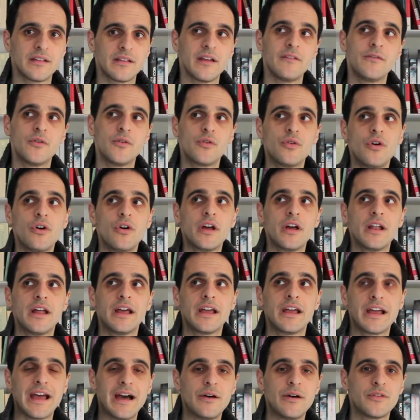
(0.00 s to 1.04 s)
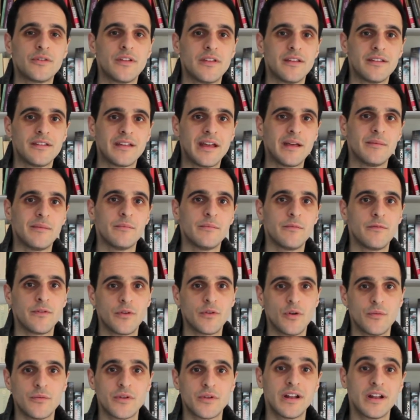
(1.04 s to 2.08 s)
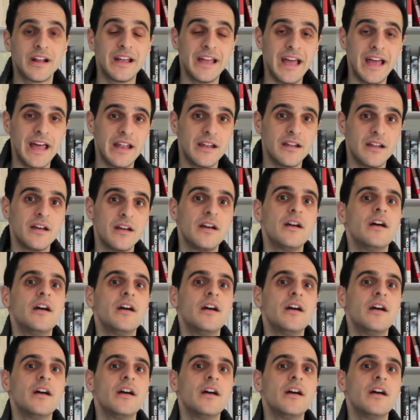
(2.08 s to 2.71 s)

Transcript: If you're not going to encounter the same phenomenon again,